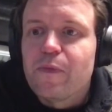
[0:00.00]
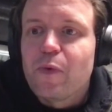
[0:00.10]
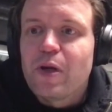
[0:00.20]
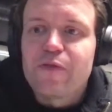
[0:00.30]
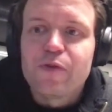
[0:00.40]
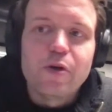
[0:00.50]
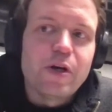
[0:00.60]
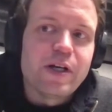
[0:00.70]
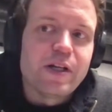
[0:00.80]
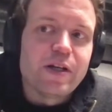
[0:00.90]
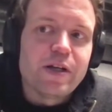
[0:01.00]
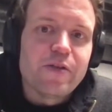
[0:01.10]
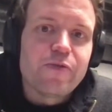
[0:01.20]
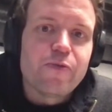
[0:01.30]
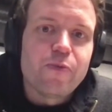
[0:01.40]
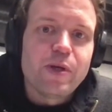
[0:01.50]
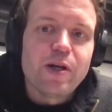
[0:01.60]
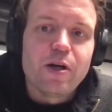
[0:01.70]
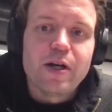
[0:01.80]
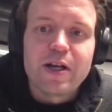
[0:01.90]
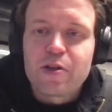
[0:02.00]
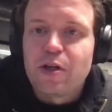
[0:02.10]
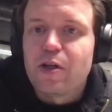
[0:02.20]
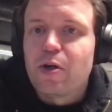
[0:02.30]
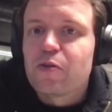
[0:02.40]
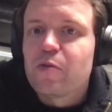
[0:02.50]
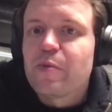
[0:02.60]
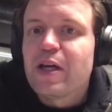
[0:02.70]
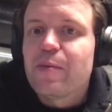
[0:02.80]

We have no idea if we are actually going to be able